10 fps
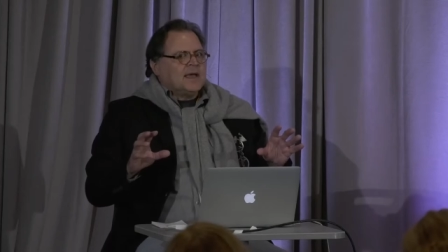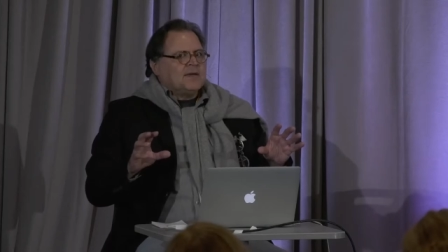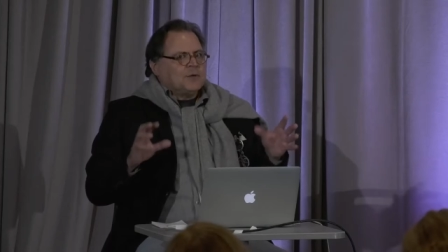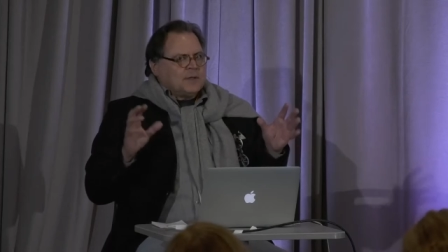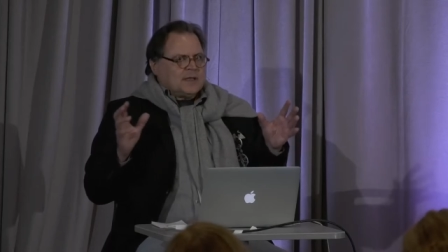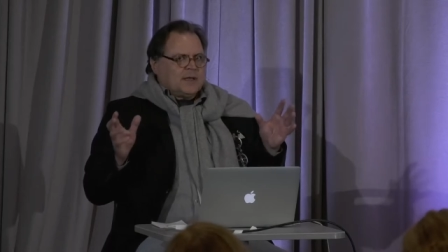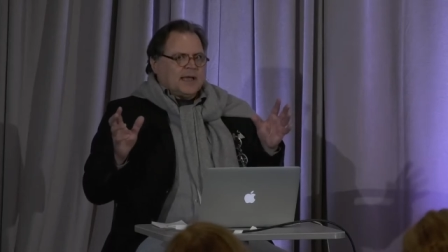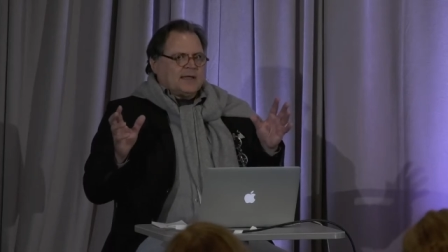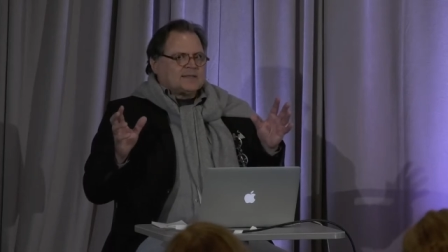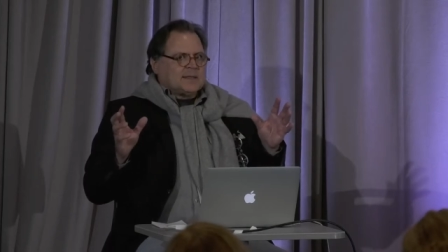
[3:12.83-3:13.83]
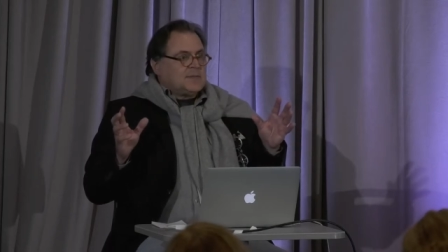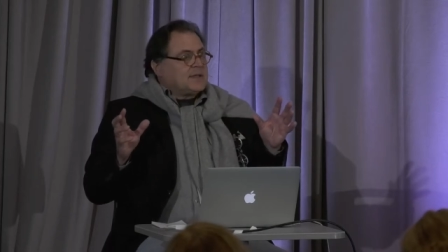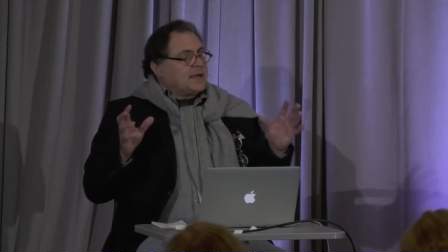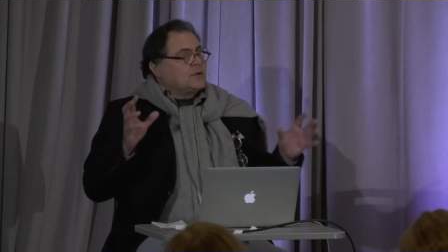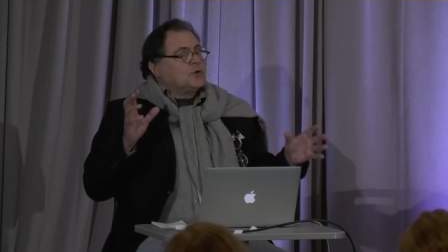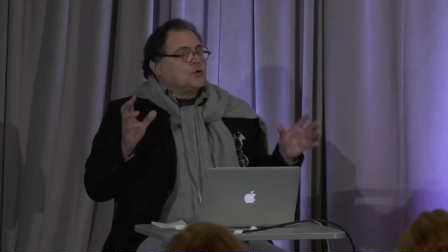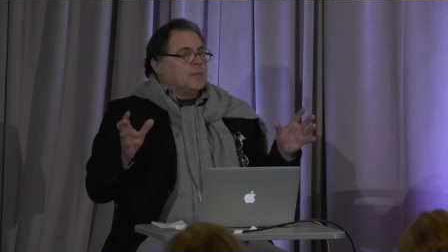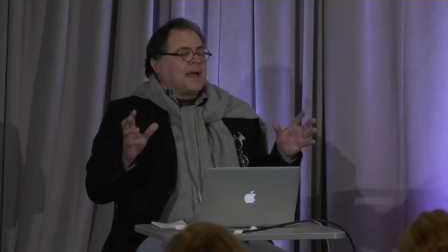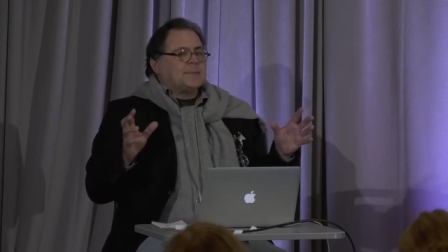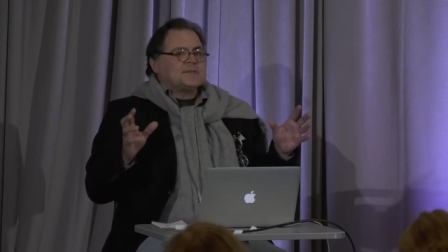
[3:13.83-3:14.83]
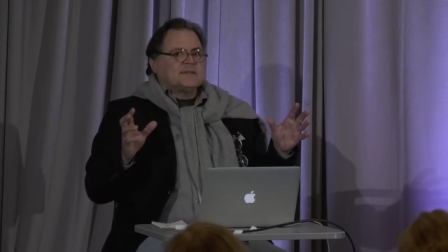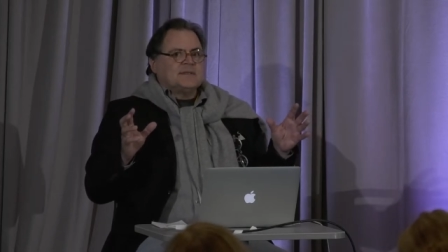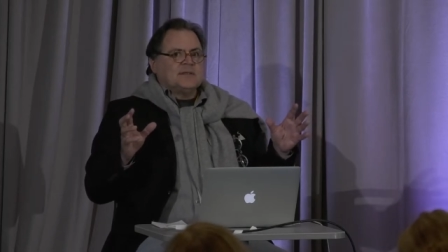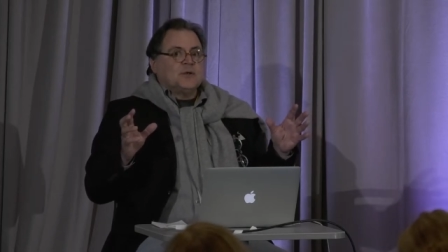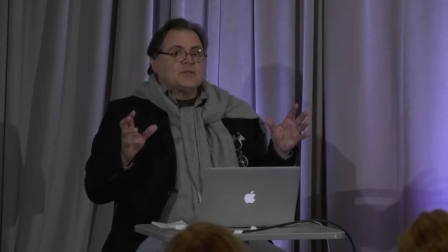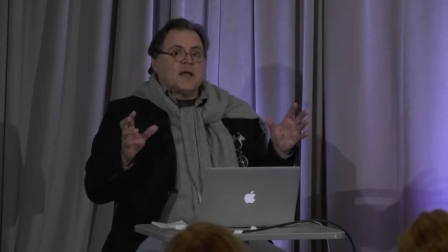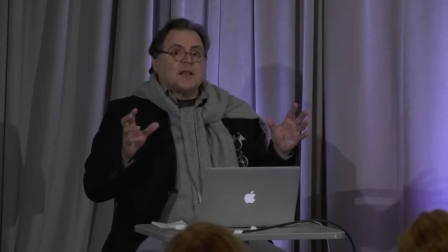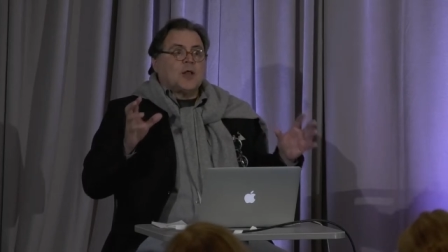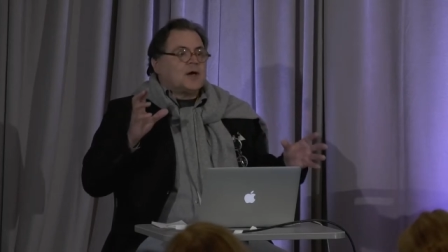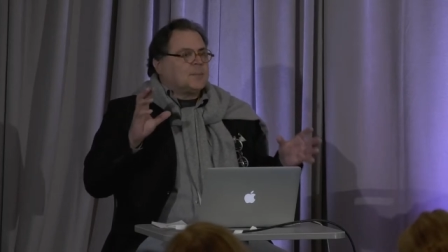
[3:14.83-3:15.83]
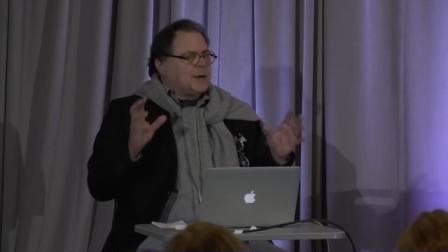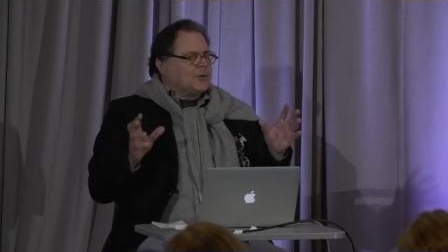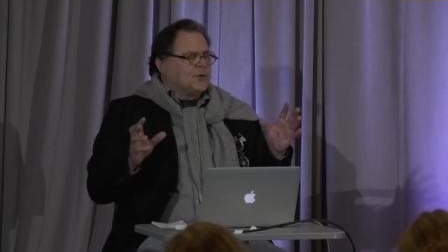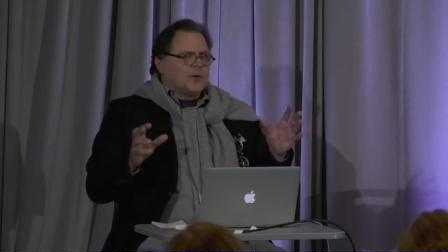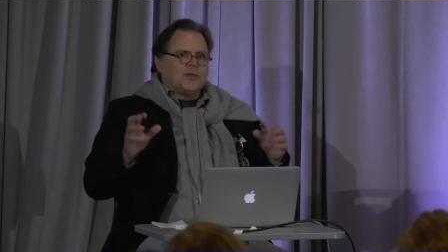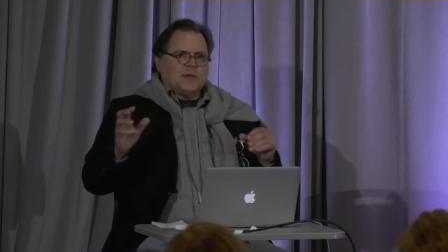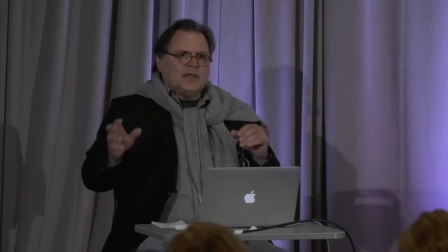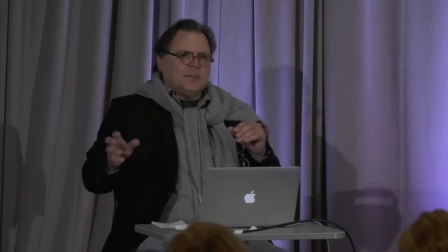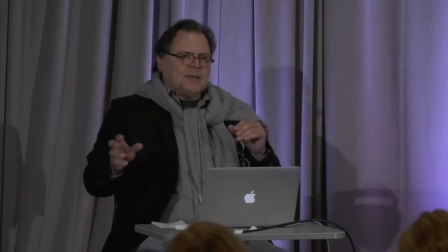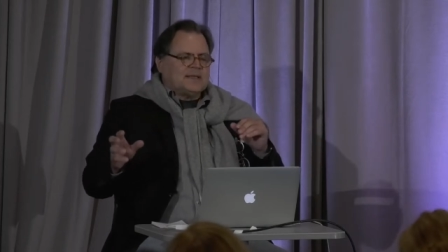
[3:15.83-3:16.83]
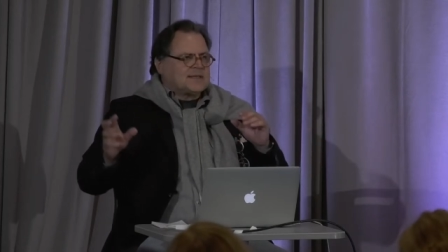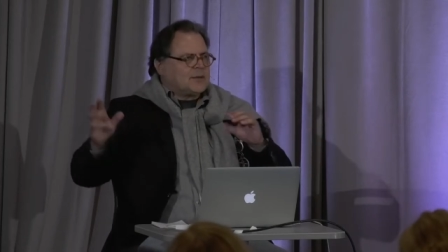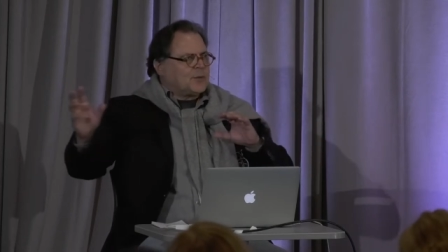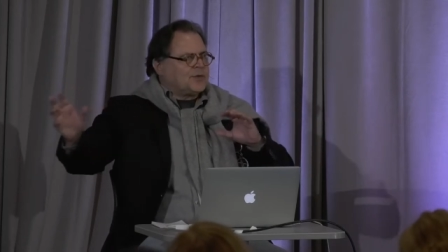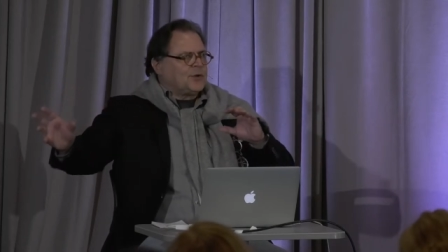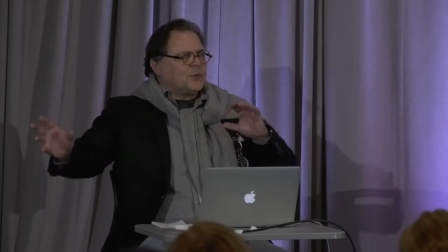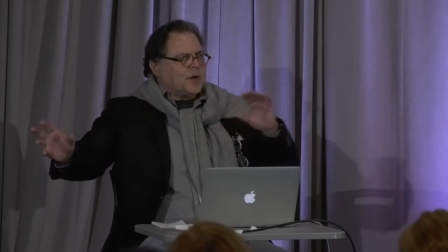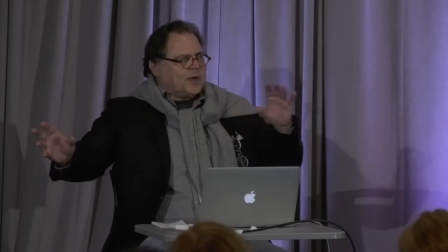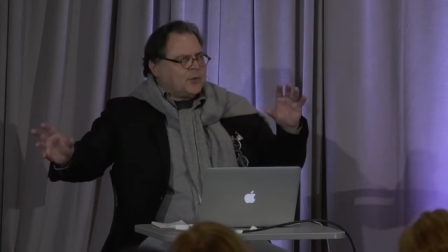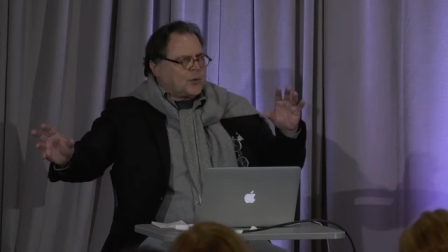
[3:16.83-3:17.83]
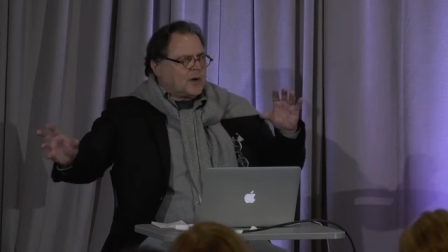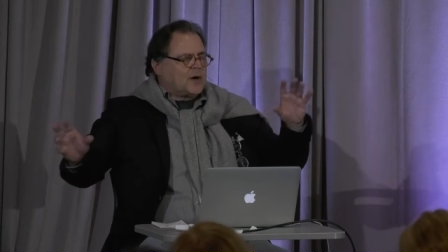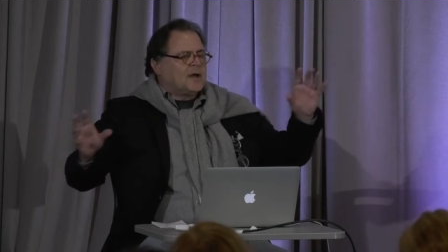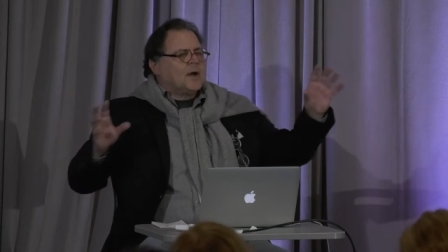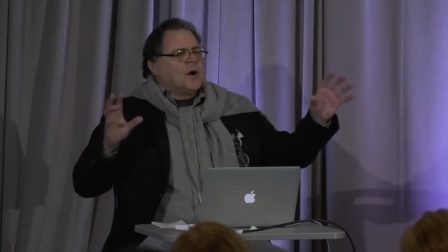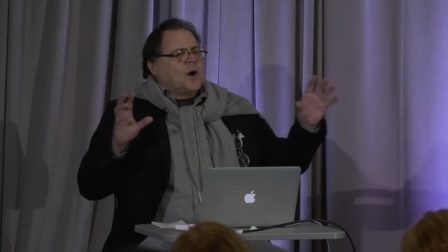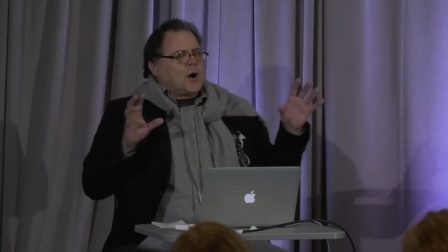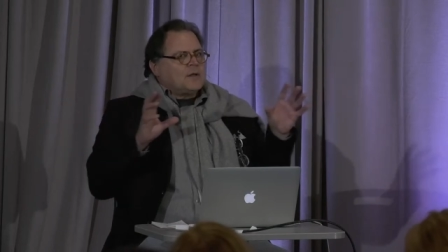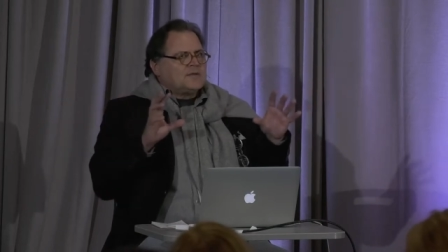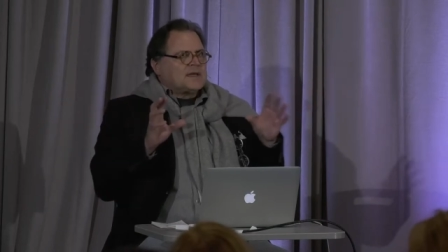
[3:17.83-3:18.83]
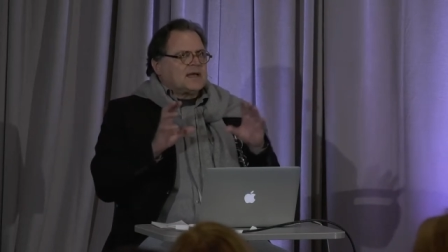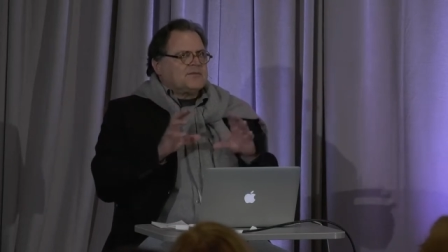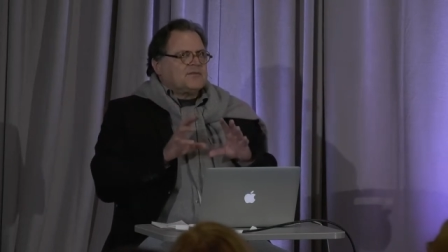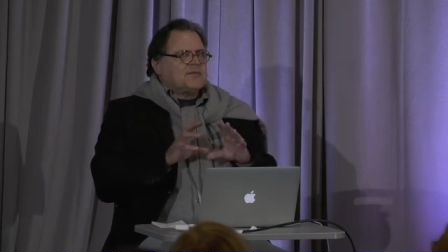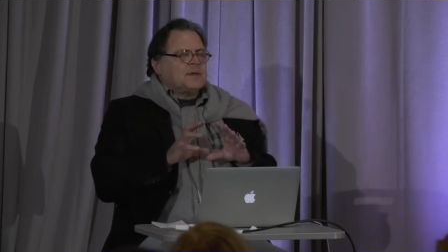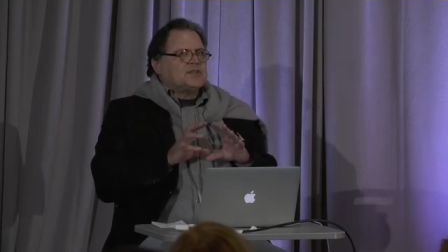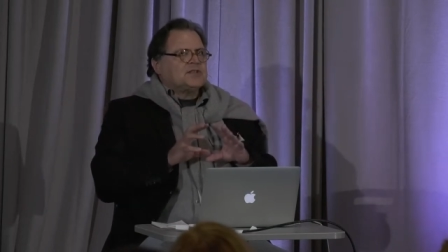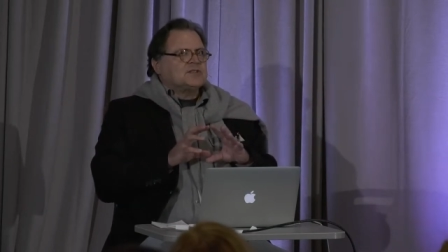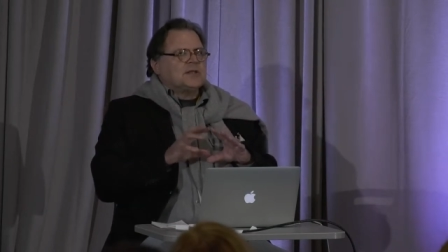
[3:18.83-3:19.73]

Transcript: if you really look at it, something like Google Maps knows a lot about you, whether you're eating pizza, whether you're where you are, all this kind of information.